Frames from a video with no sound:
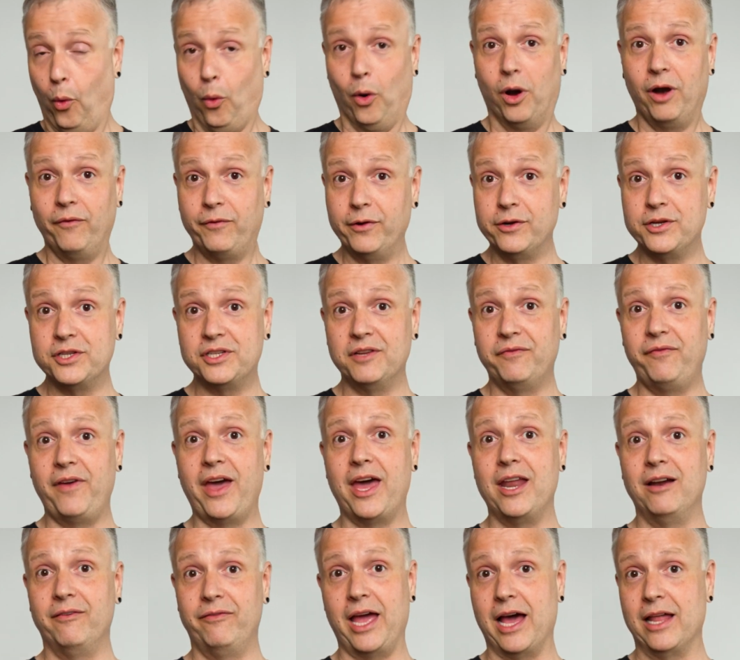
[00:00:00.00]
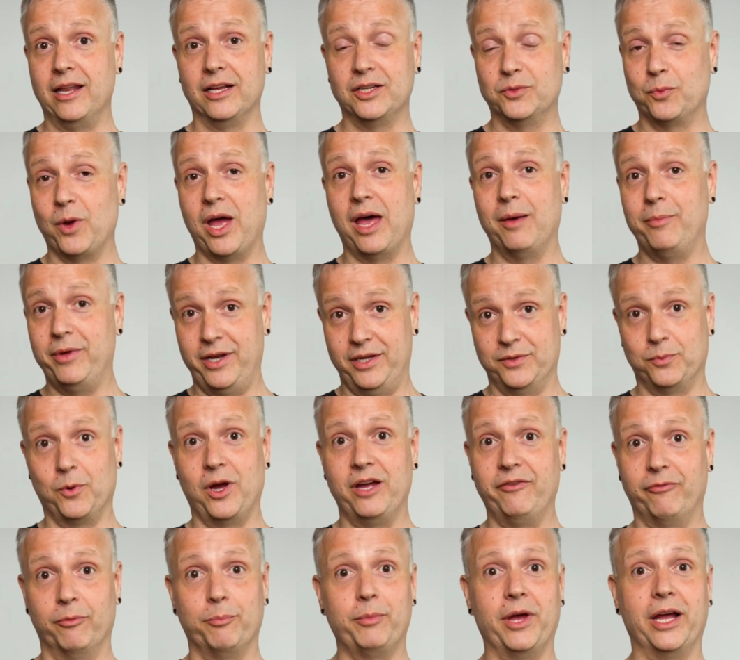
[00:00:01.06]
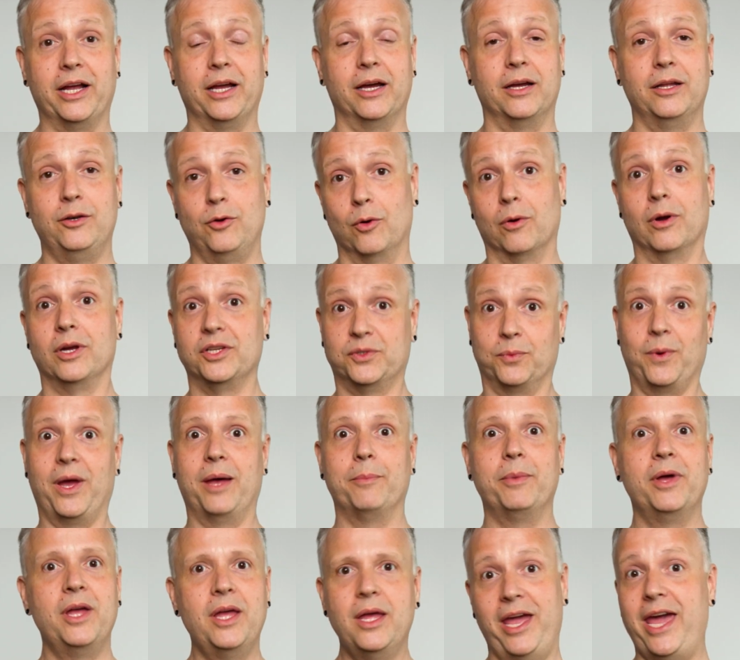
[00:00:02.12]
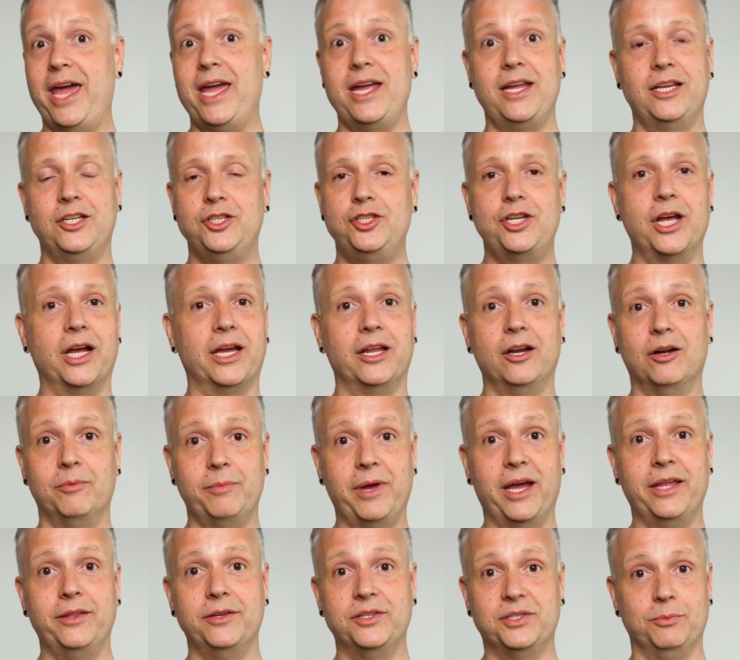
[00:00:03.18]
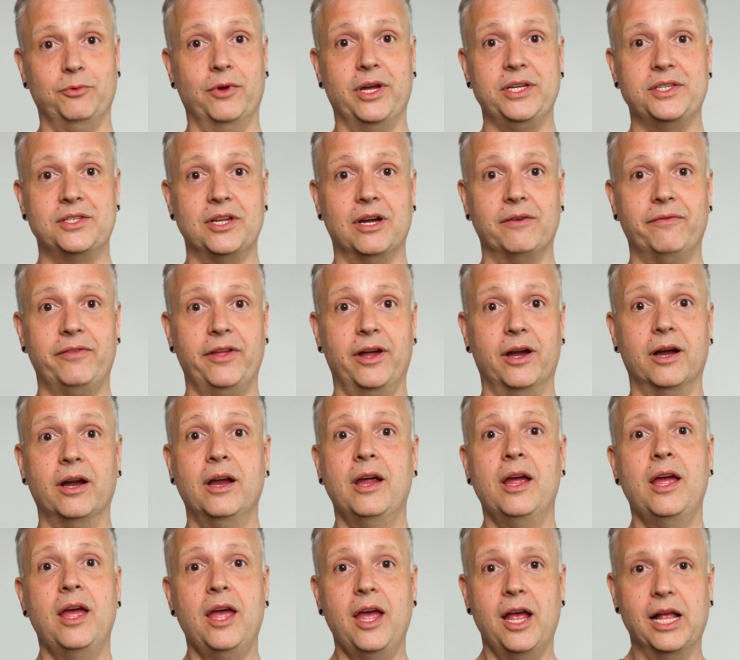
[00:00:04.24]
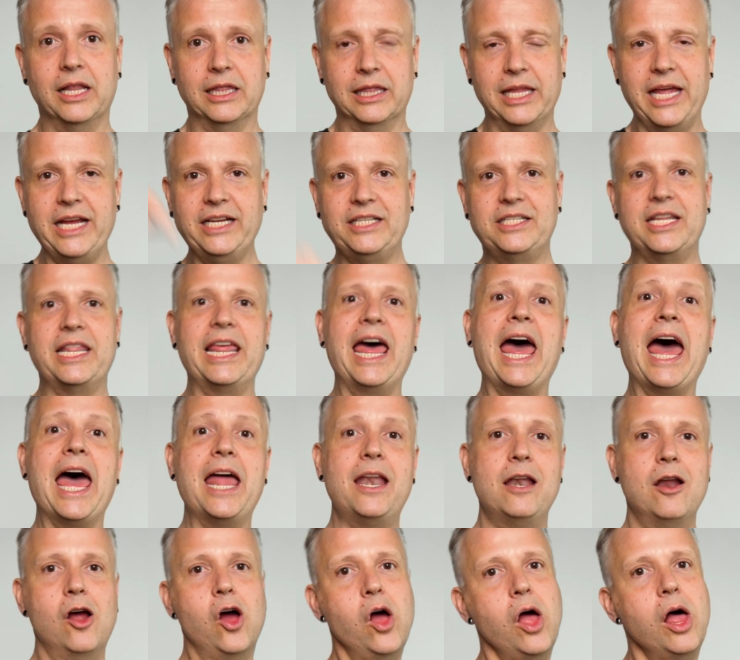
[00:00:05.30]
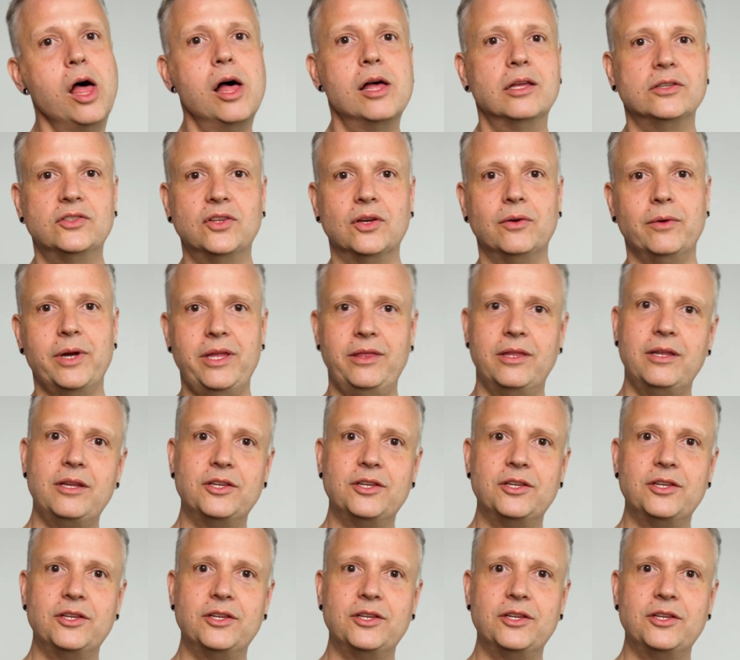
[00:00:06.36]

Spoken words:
or if you're just a fan of Alex Webb and his wife Rebecca Norris Webb, hey, check it out, man. There's some great stuff there. Link to that also in the